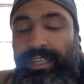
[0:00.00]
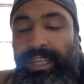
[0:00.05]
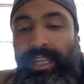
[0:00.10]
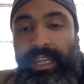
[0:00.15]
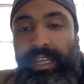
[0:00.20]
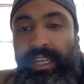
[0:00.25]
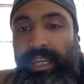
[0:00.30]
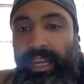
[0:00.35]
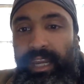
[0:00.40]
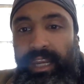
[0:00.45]
not
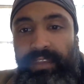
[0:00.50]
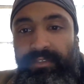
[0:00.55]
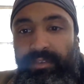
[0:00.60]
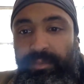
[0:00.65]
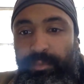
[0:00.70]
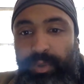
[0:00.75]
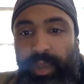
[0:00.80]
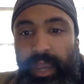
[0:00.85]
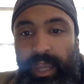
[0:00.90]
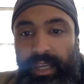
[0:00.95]

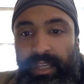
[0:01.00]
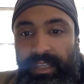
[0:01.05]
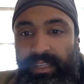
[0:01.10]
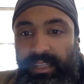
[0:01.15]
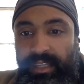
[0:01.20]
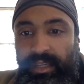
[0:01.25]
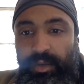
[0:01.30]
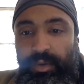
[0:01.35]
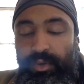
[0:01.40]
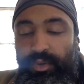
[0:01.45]
even
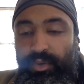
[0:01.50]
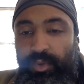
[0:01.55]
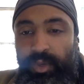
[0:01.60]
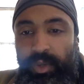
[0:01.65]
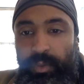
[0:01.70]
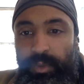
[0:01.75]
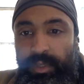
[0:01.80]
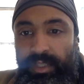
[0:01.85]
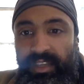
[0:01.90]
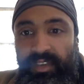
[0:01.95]
practicing or doing
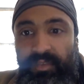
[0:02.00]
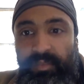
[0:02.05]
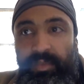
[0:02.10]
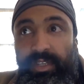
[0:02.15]
it oneself,